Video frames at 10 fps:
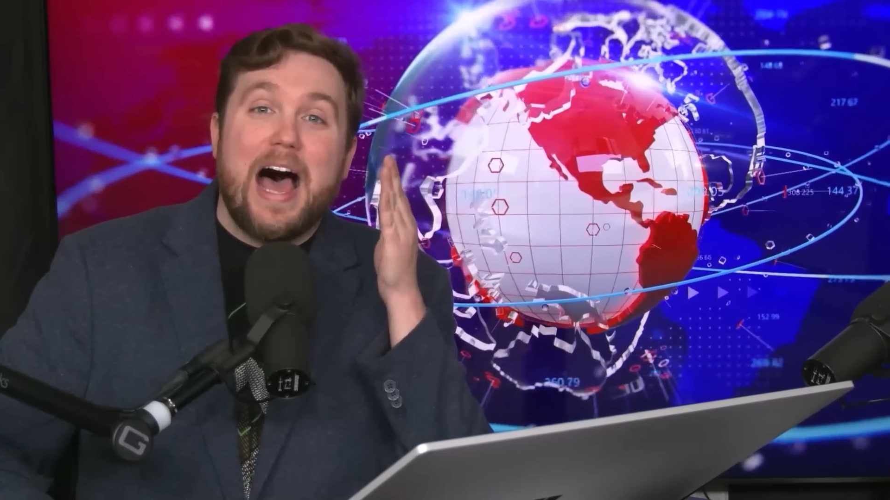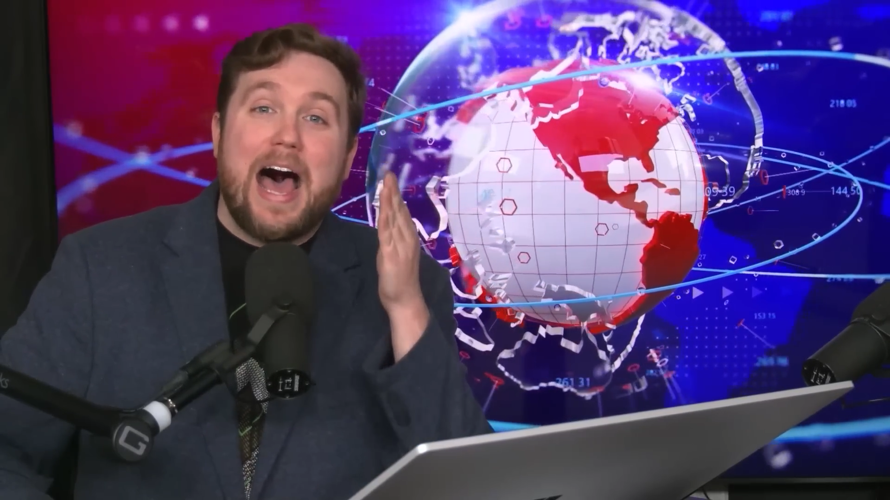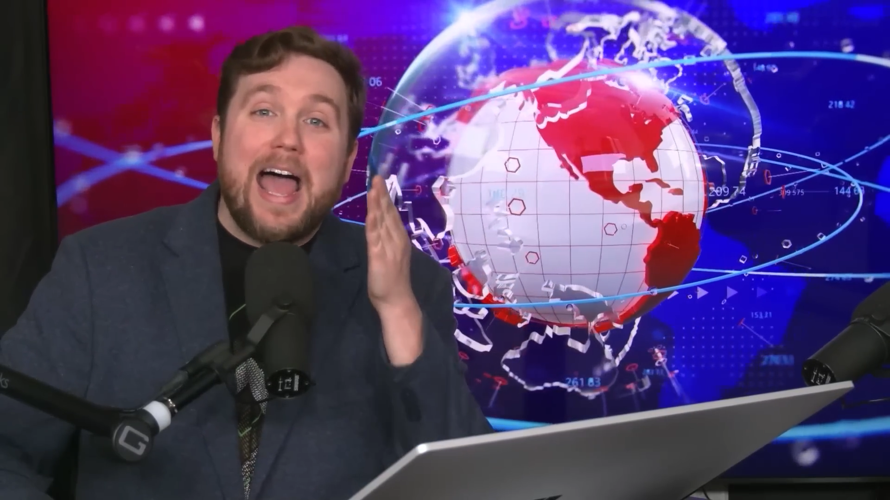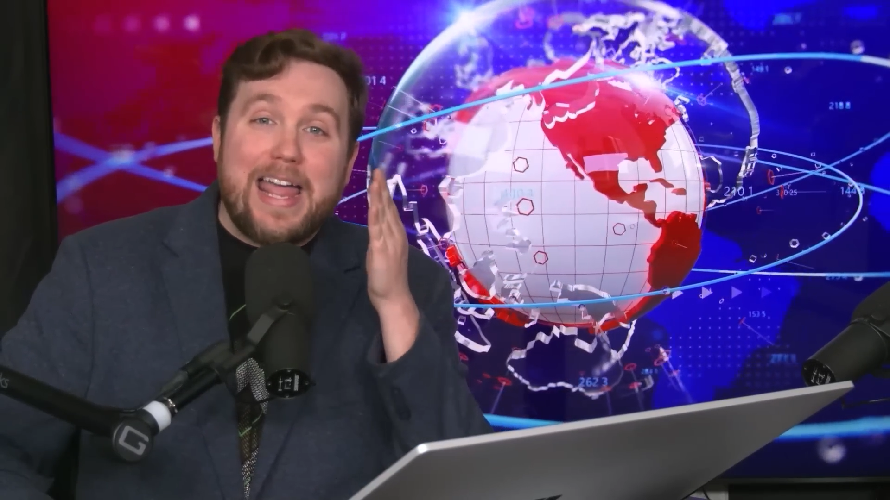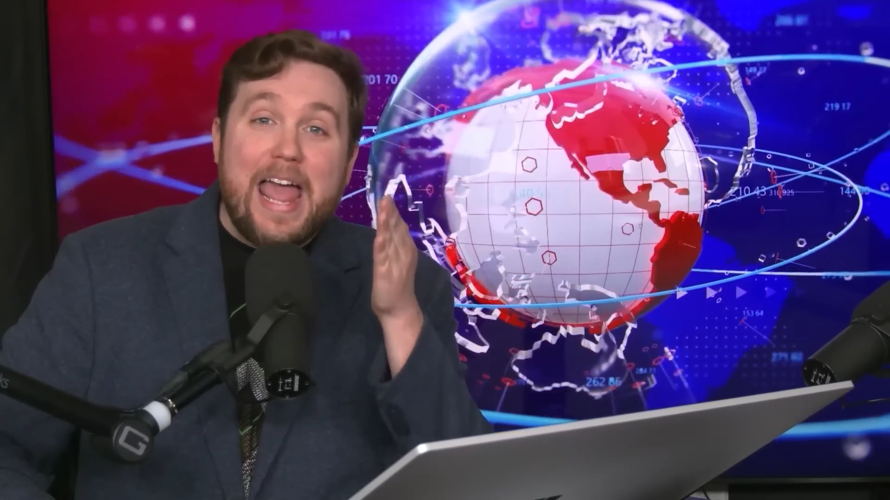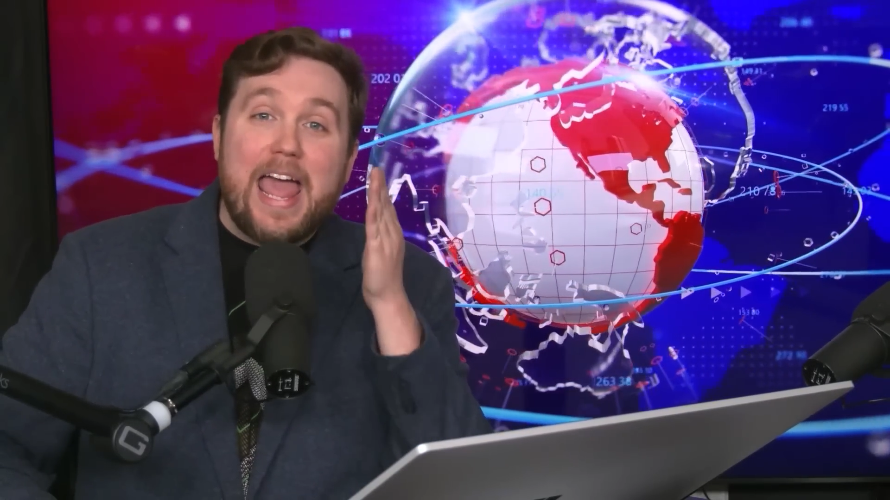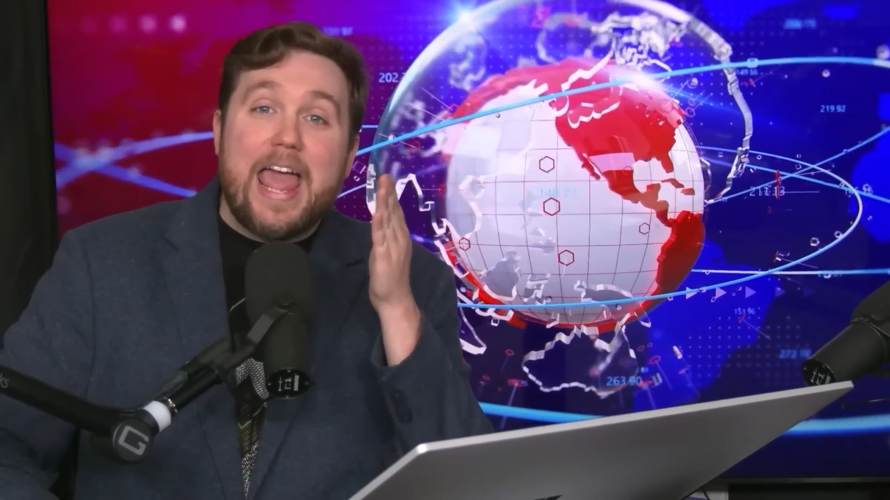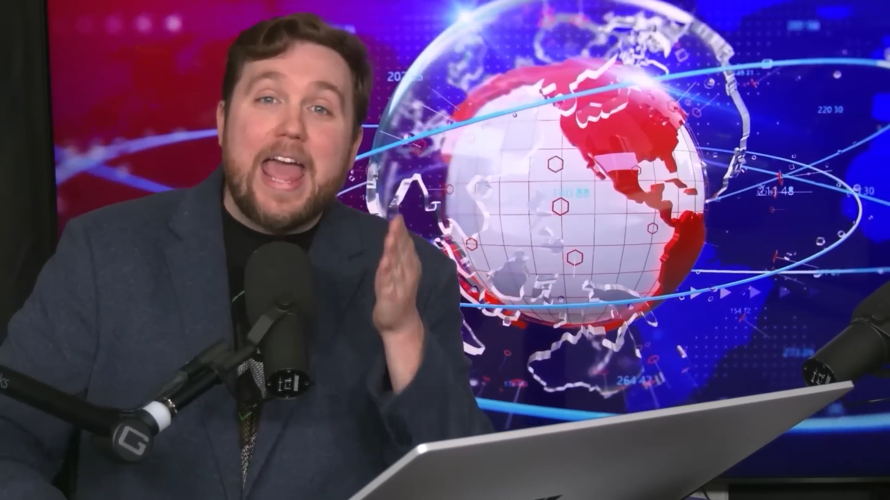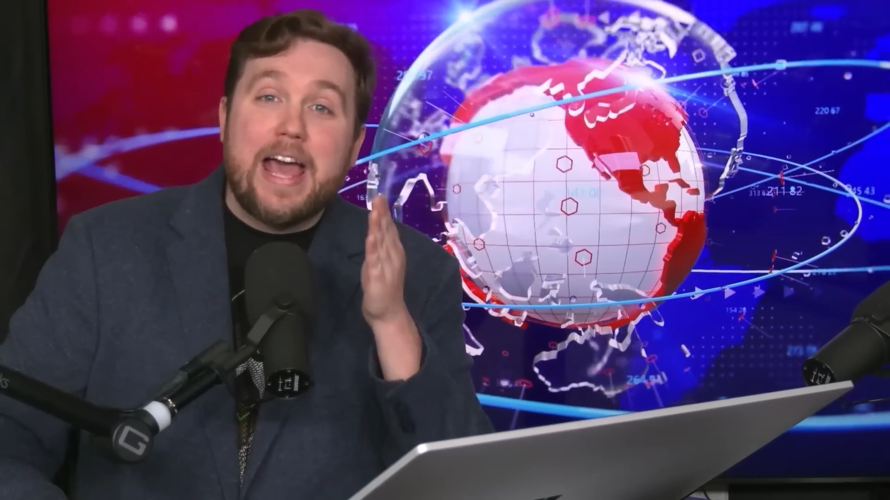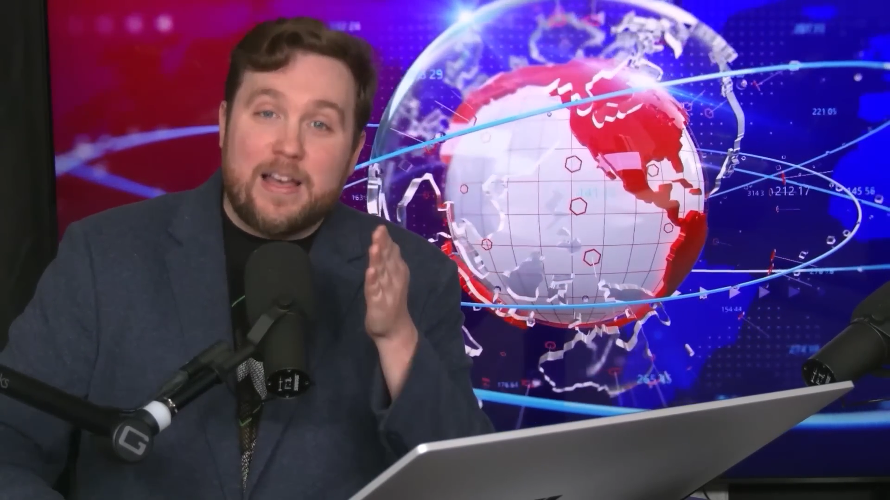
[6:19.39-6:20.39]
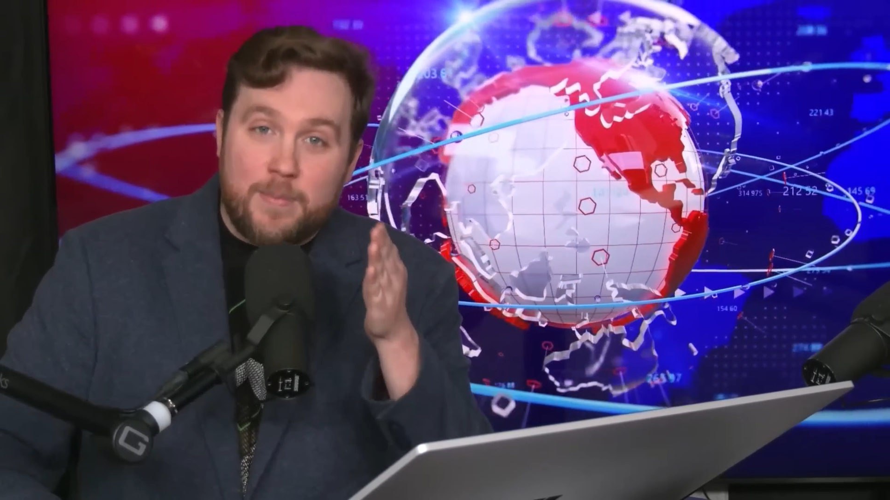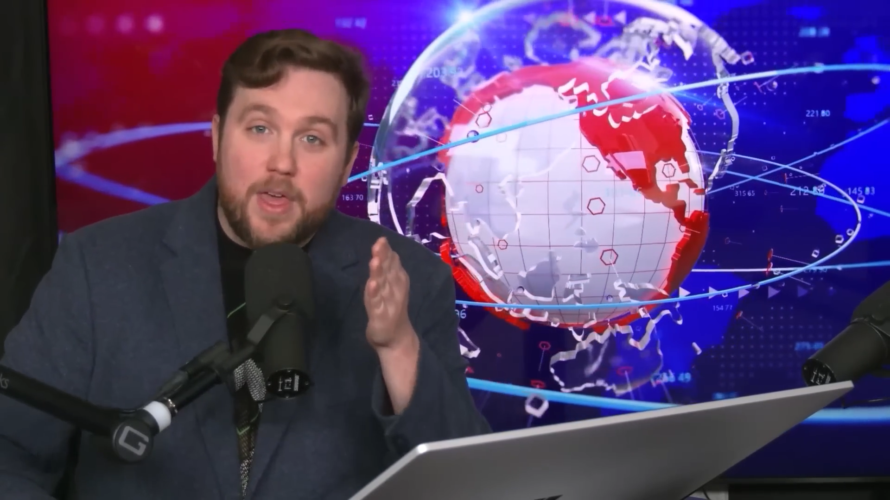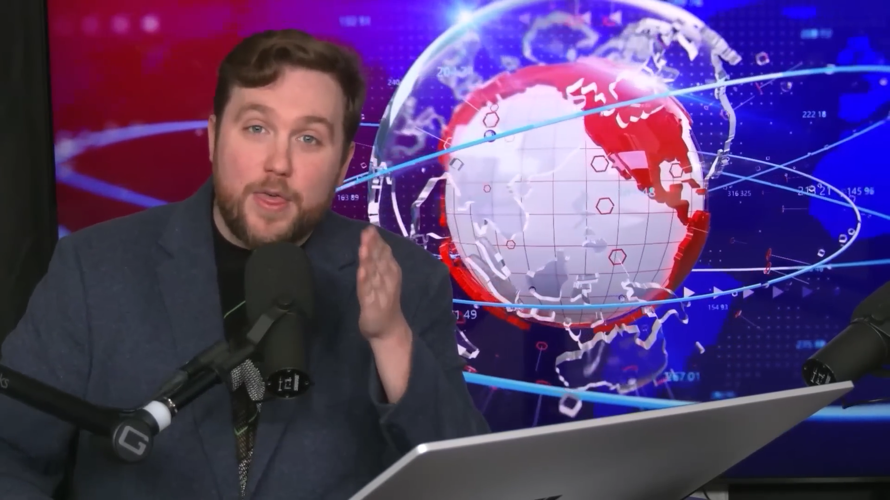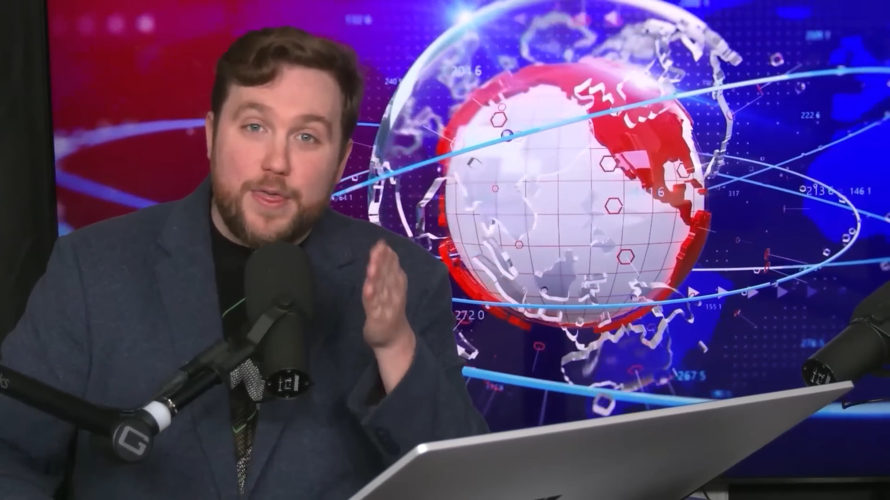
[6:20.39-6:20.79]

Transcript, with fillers: I am